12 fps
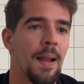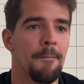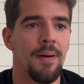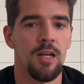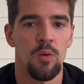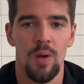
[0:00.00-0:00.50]
And
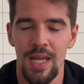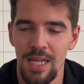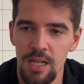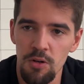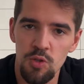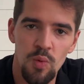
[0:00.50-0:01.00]
by the way,
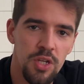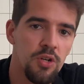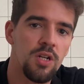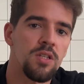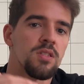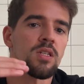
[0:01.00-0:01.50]
here's what you're
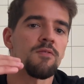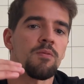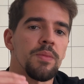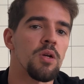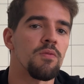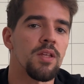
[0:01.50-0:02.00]
going to see from
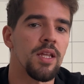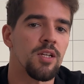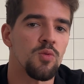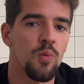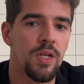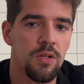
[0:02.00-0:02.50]
me over the
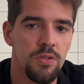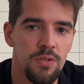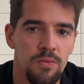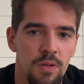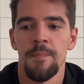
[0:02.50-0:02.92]
next week or 2.